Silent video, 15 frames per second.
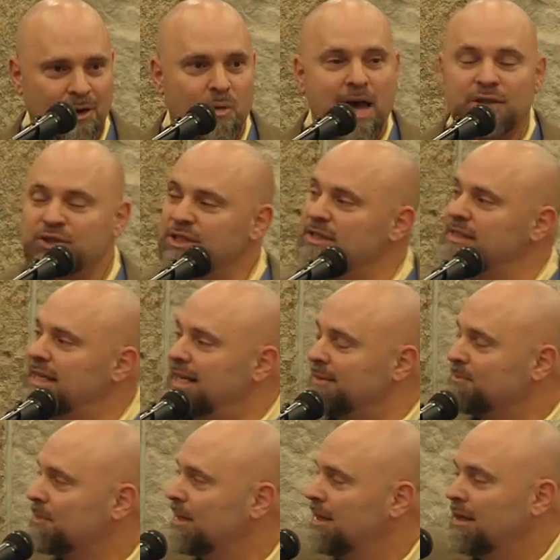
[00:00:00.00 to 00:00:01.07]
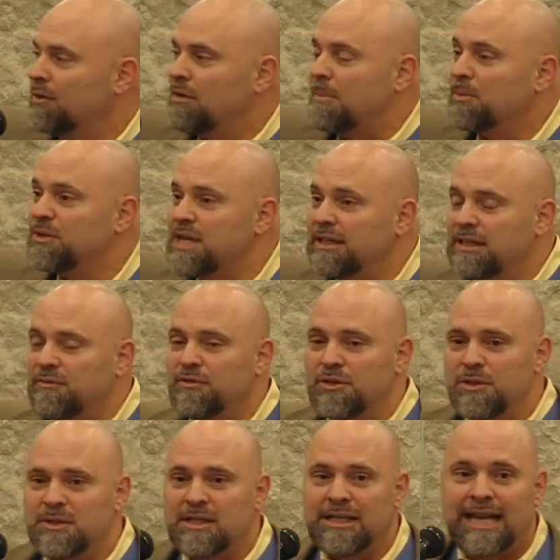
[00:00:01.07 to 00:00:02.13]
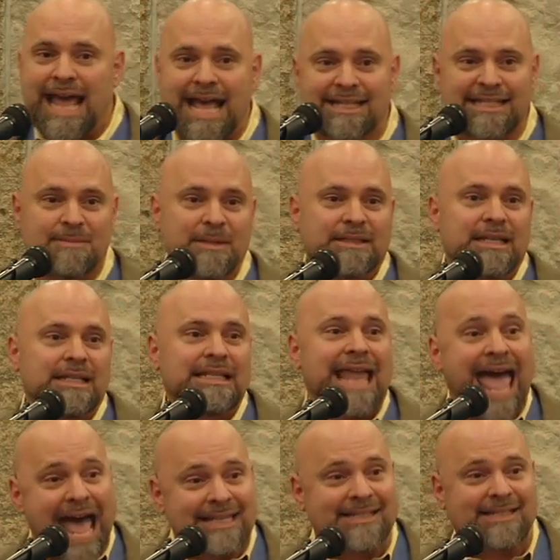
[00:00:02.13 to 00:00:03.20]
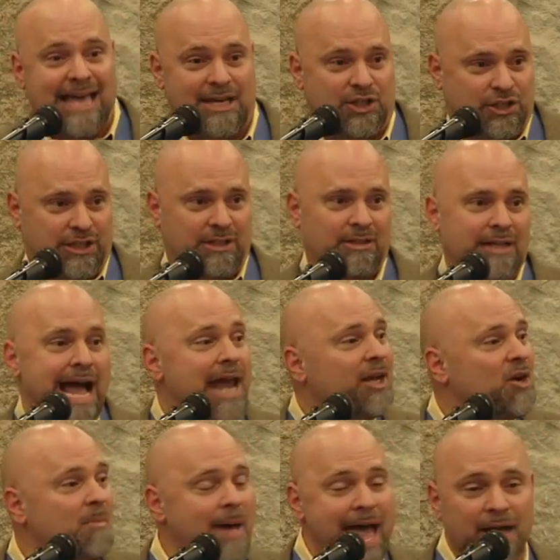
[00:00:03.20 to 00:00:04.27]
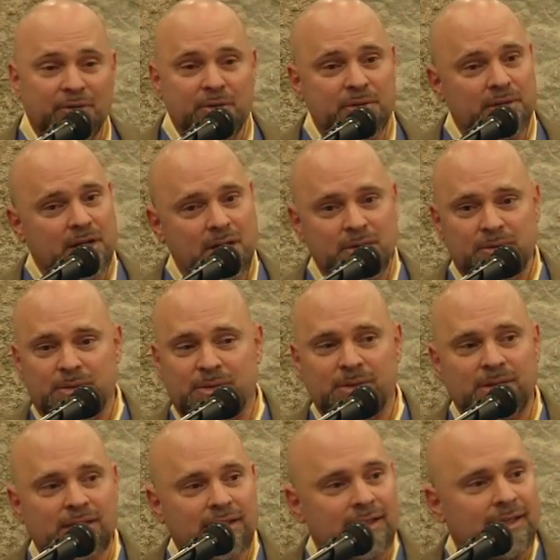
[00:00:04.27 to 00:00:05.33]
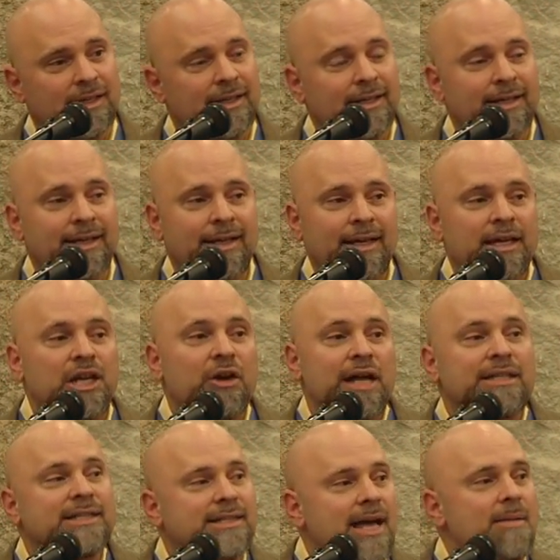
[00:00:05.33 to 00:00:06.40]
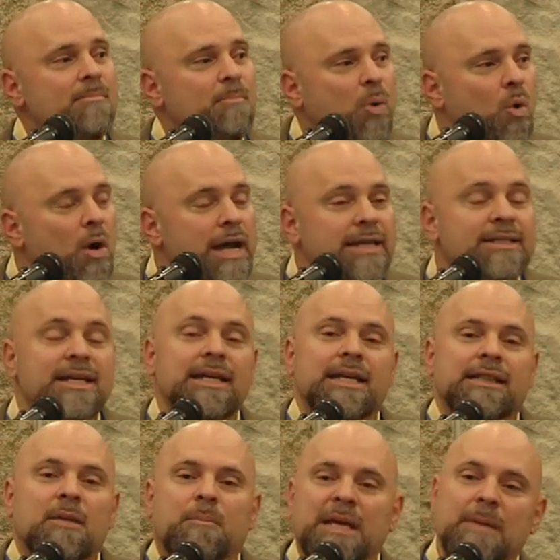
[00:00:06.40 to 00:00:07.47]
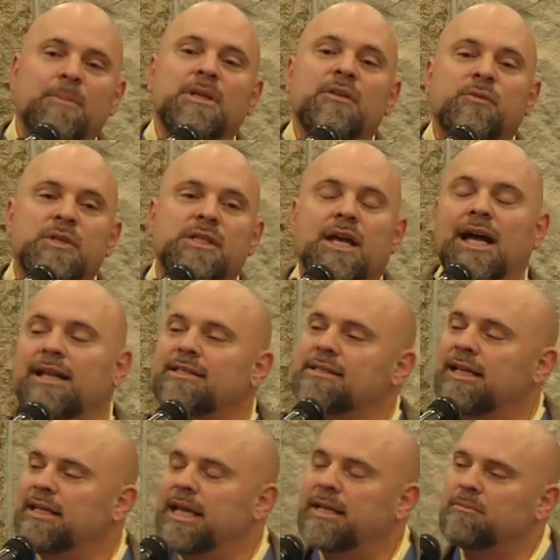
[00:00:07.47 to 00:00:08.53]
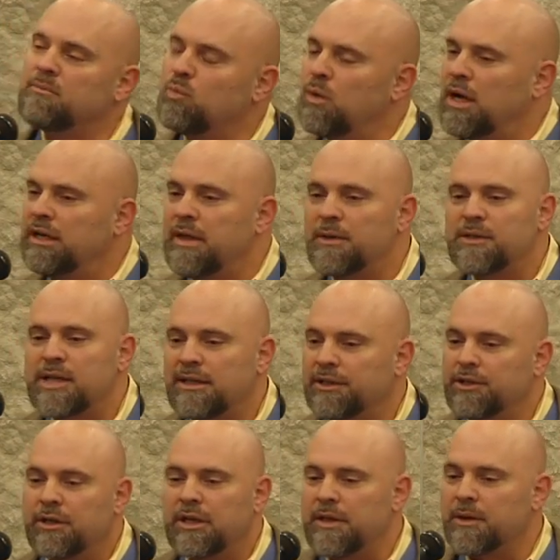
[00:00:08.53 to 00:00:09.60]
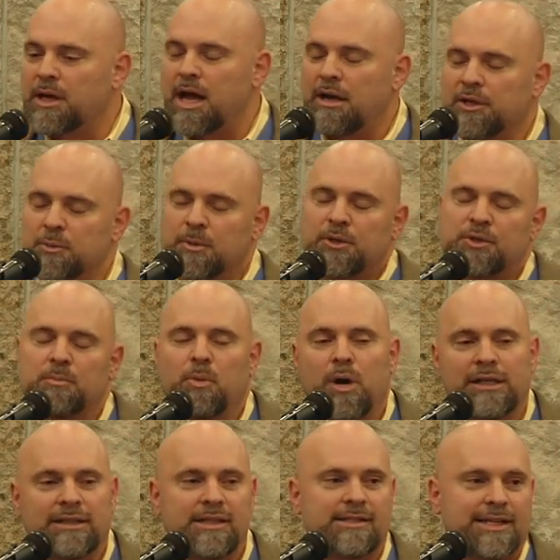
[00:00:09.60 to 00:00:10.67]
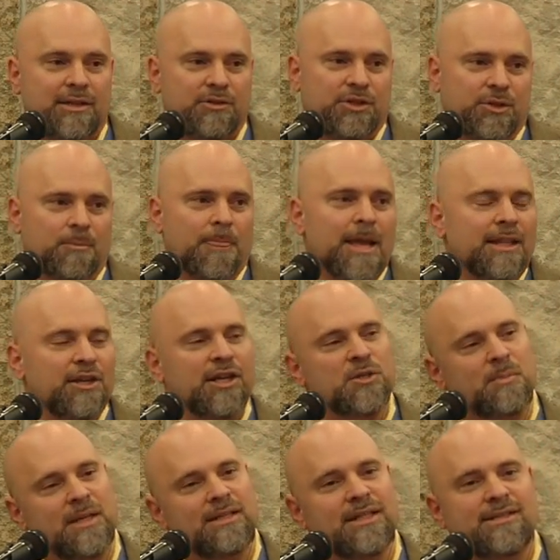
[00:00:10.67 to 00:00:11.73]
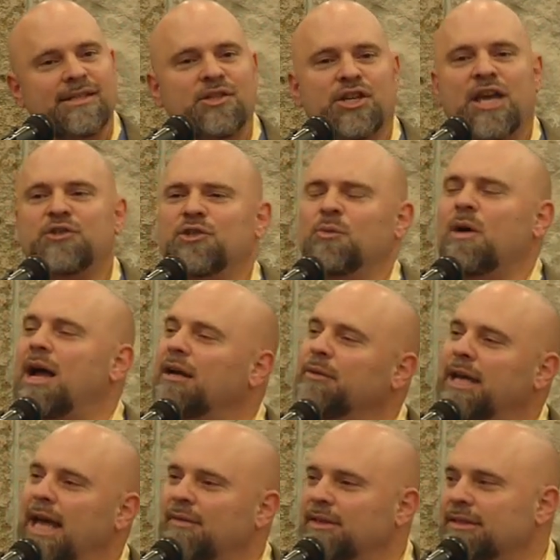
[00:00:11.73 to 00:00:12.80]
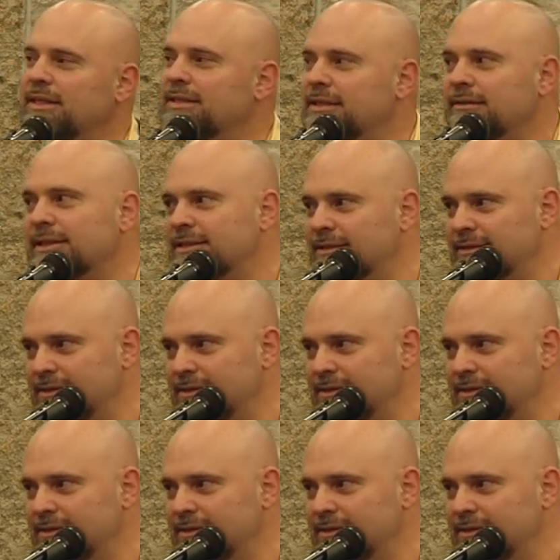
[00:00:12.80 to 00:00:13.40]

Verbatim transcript: Questions that Representative Knudson had asked them at the last session. Got to go back through the notes. You know, at some point, the people of Wisconsin, and another senator, another congressperson pointed this out too, there has been the suggestion, why are we having this hearing?